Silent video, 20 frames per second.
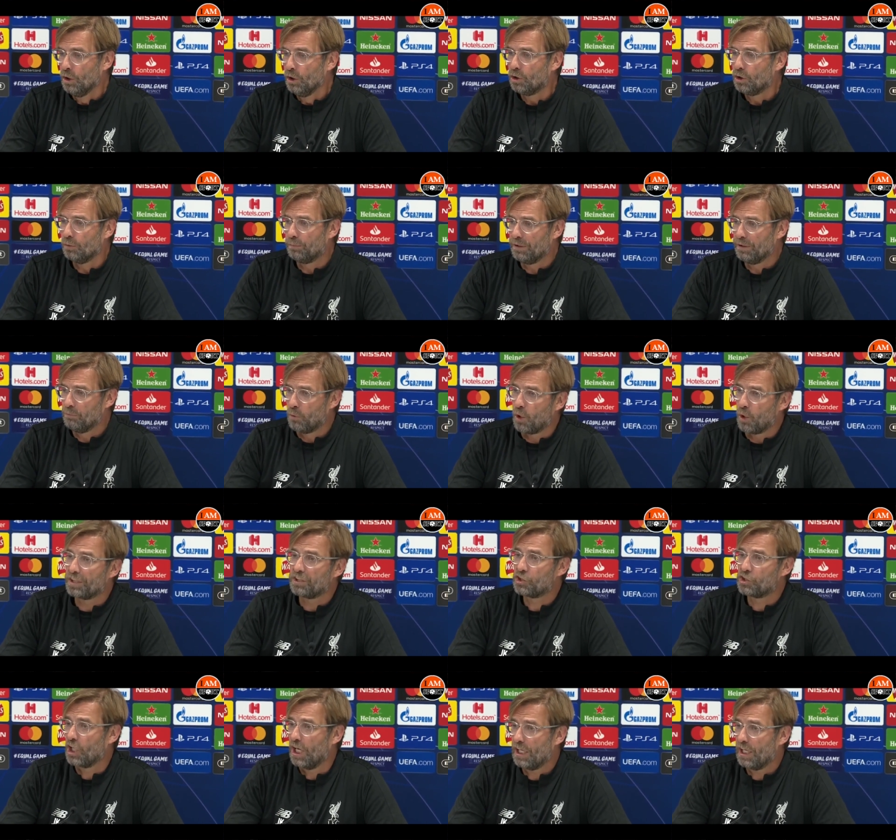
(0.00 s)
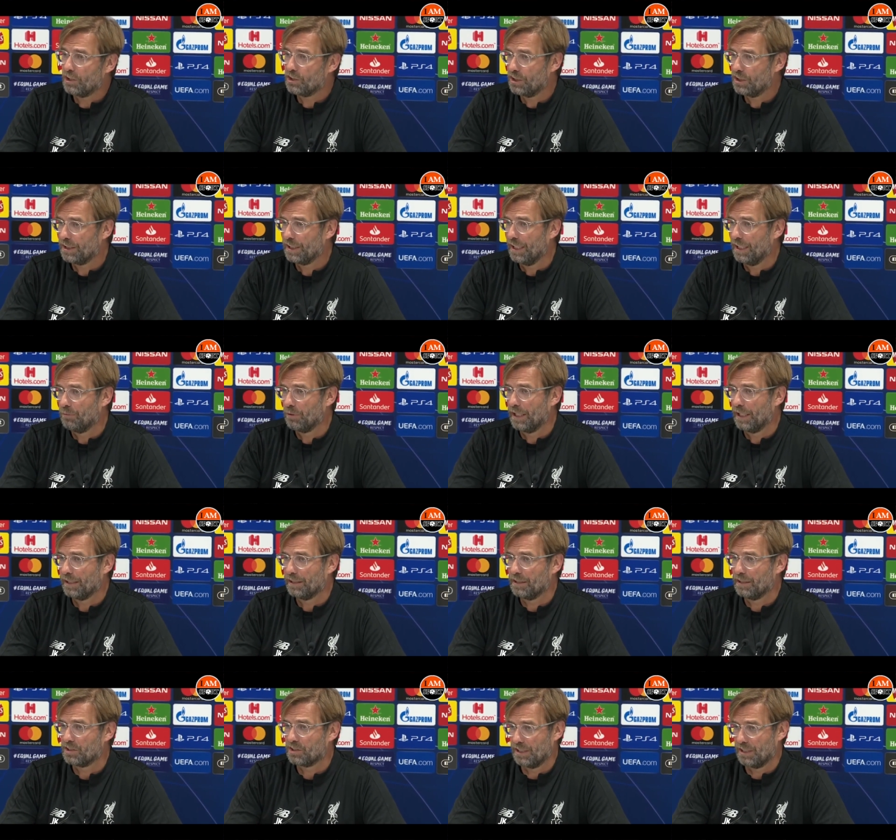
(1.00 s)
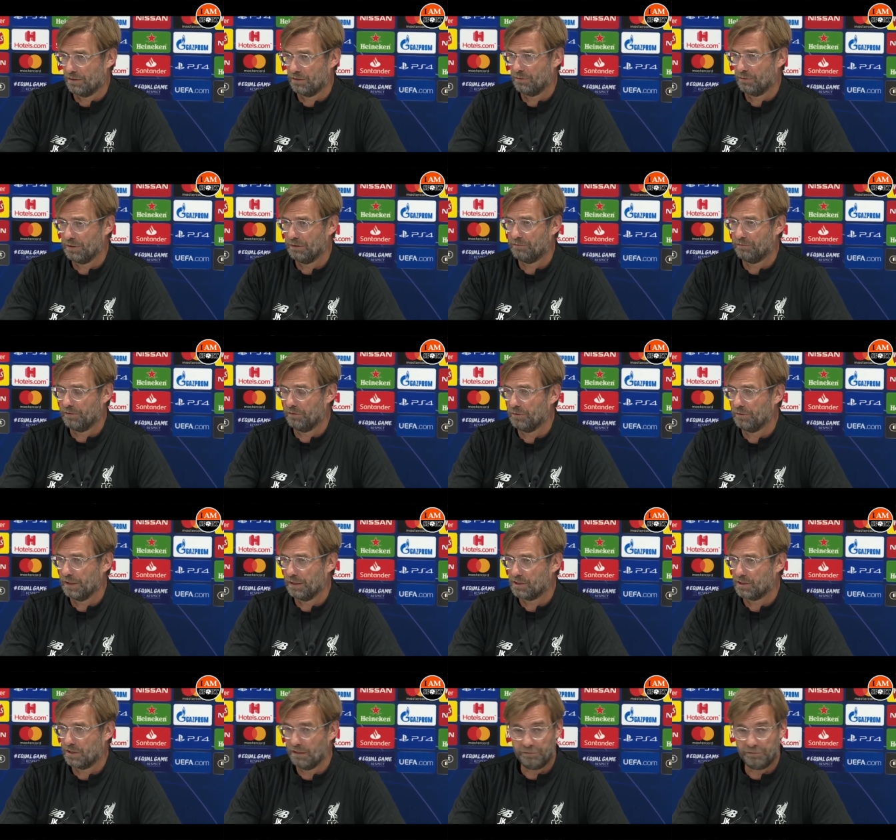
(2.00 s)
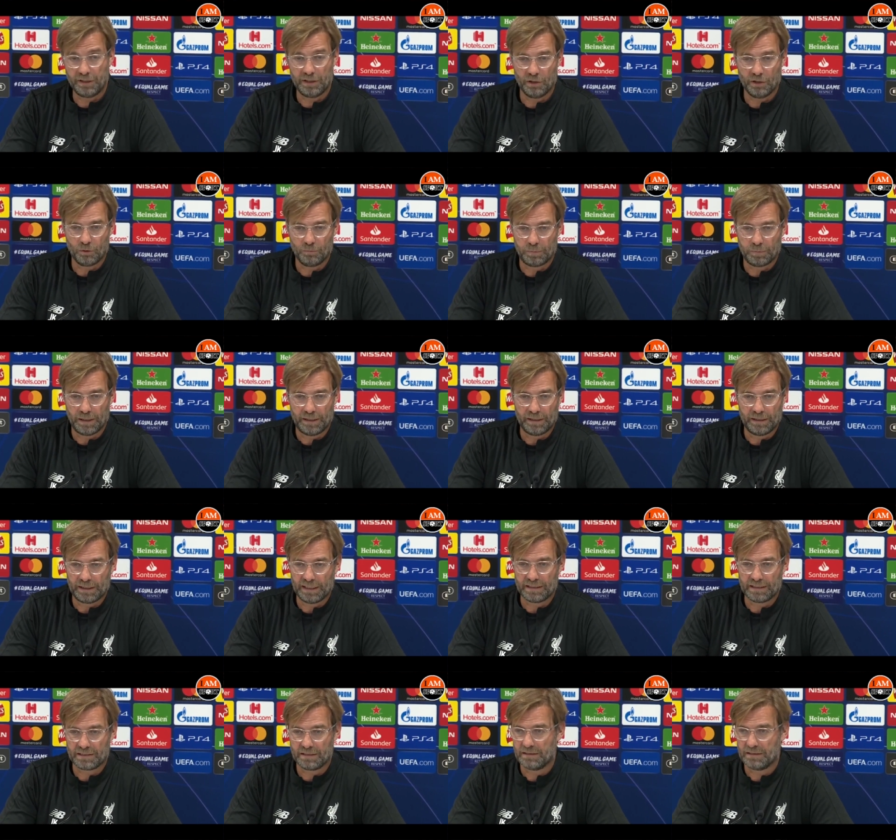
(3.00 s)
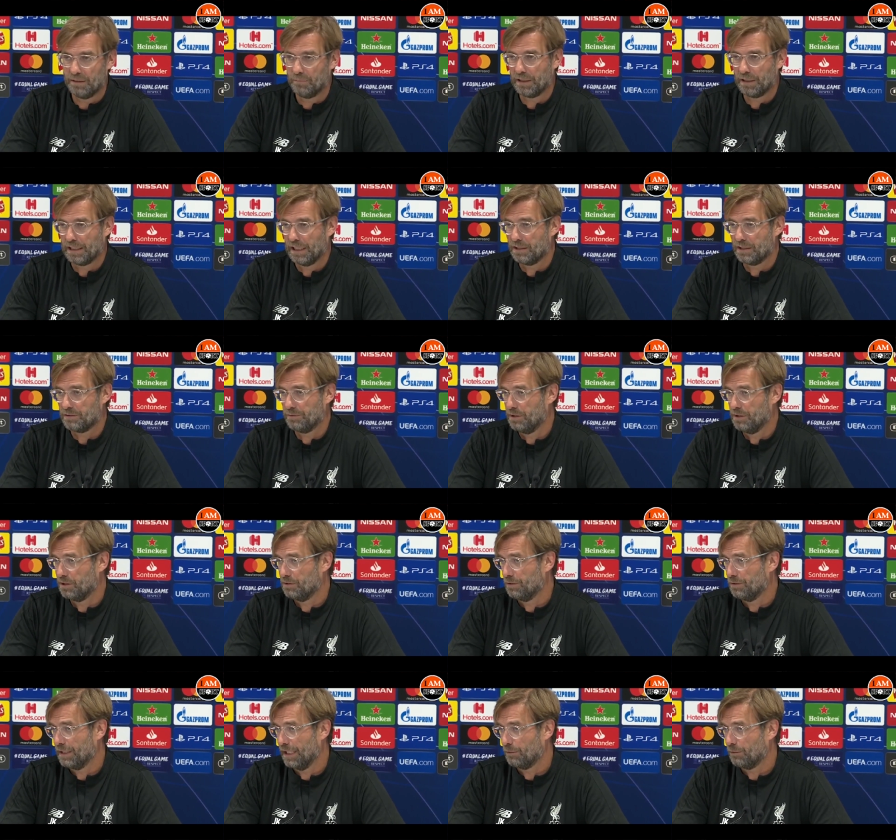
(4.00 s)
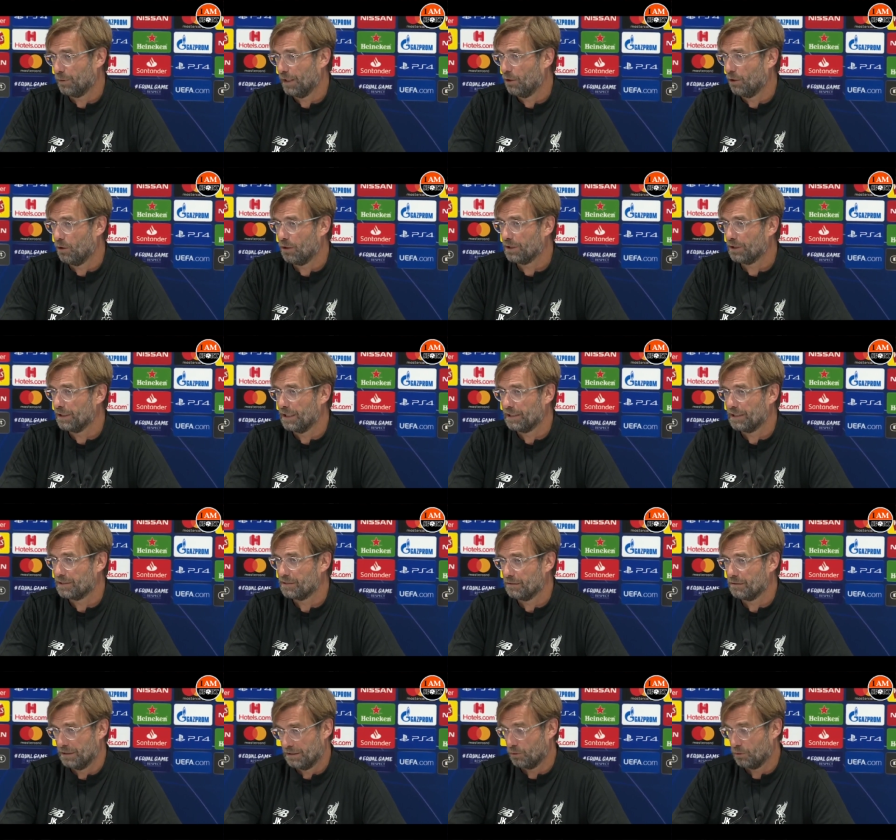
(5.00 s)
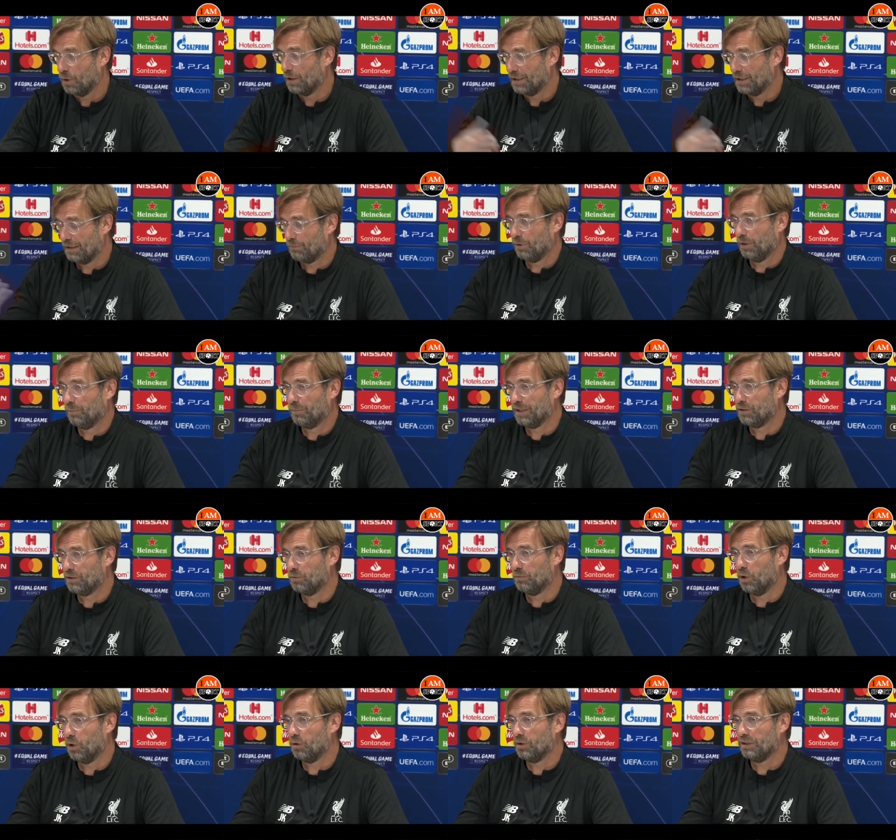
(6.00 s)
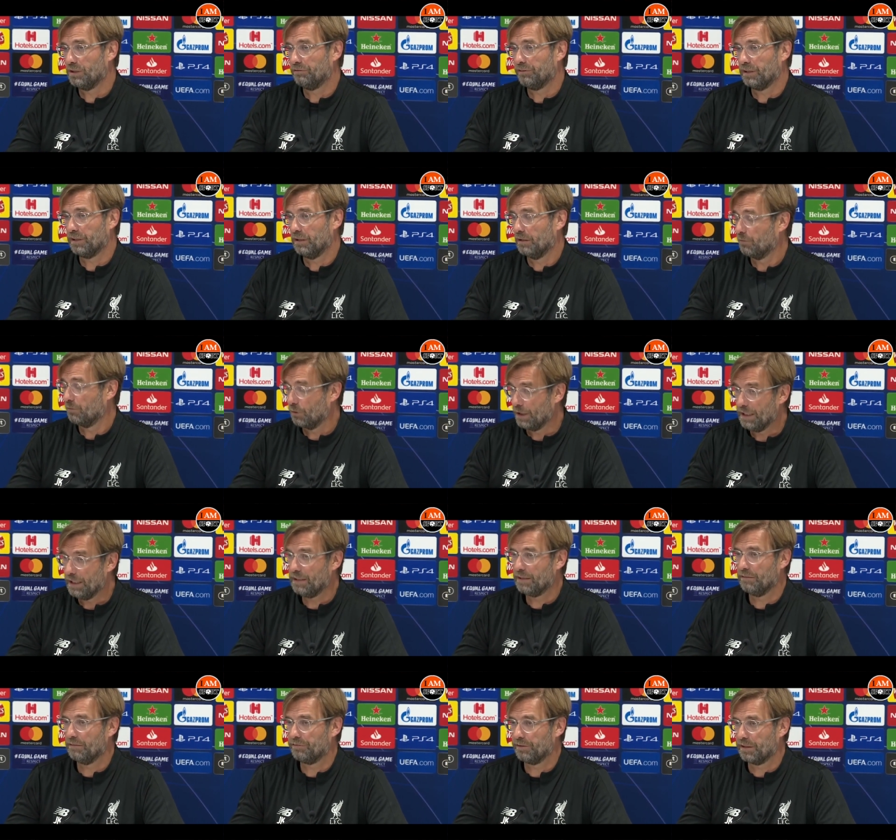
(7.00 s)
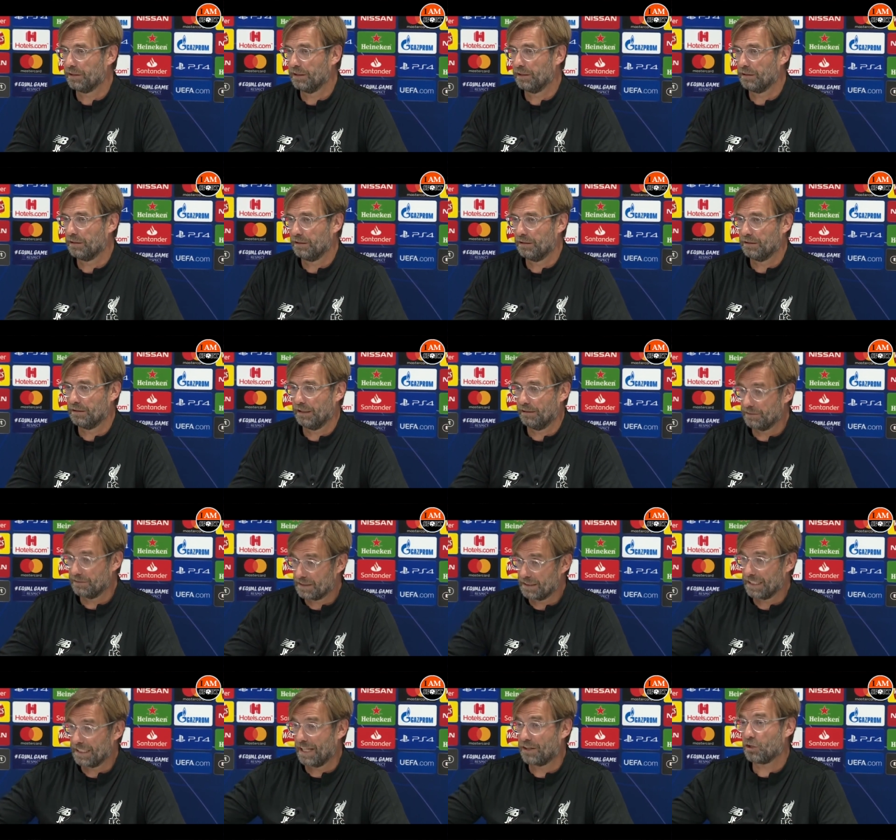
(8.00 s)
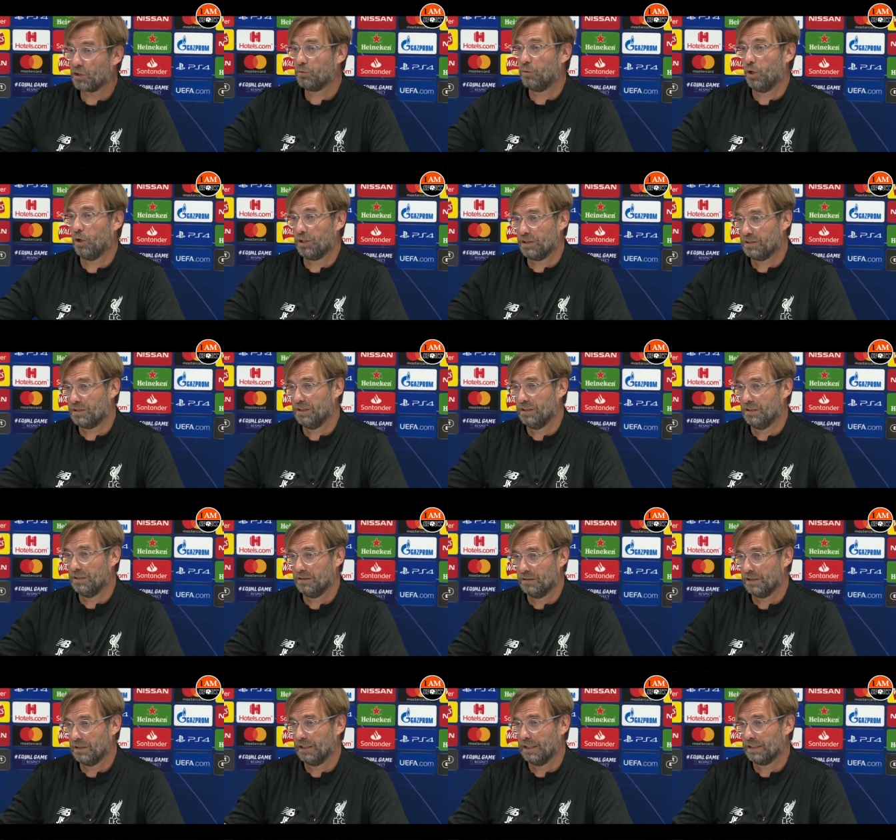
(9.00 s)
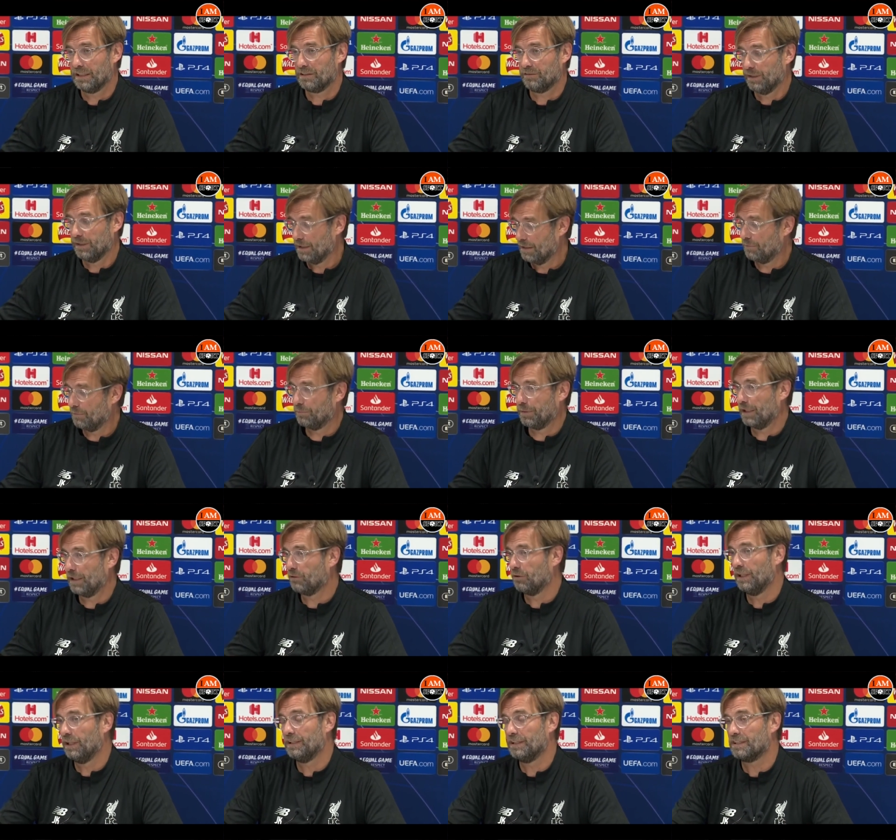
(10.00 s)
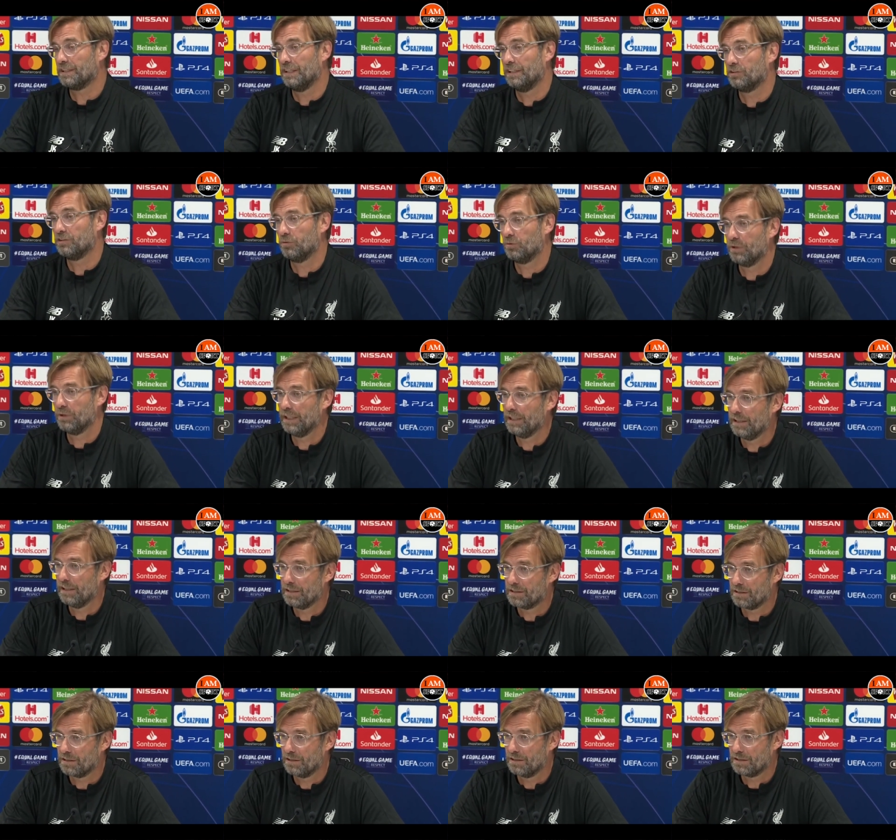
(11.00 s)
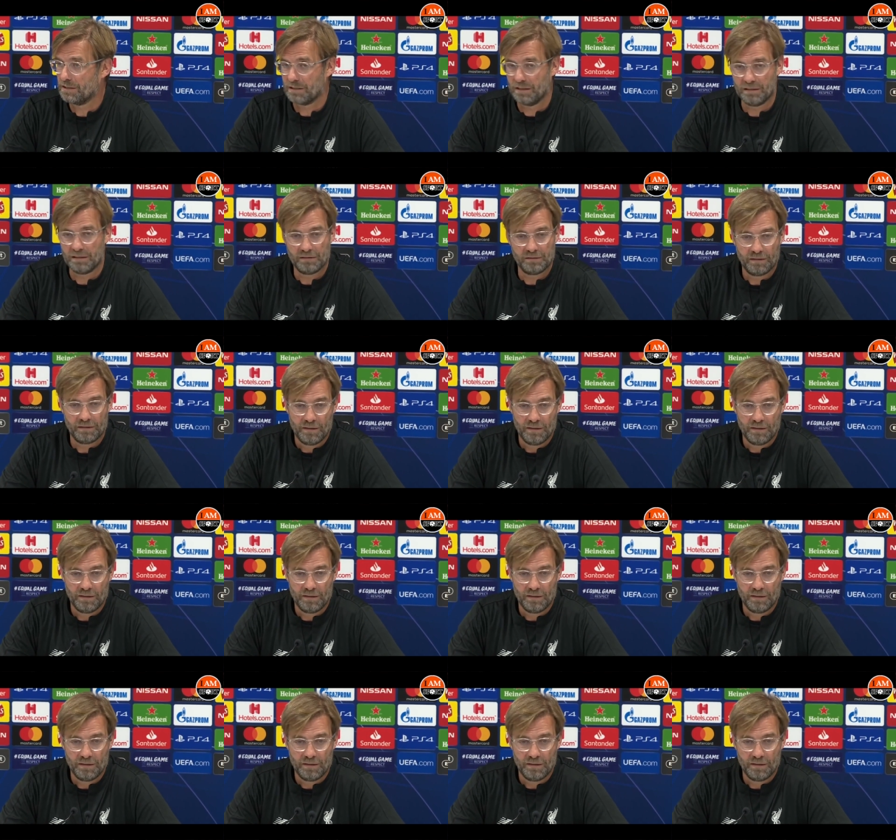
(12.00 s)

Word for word: to be more in charge in a game like this. That if, it's difficult to play against a team like Huddersfield that well organized, and so that will be tomorrow difficult, really difficult. And it's another quality another Huddersfield. Uh, Belgrade is, is really is a, is a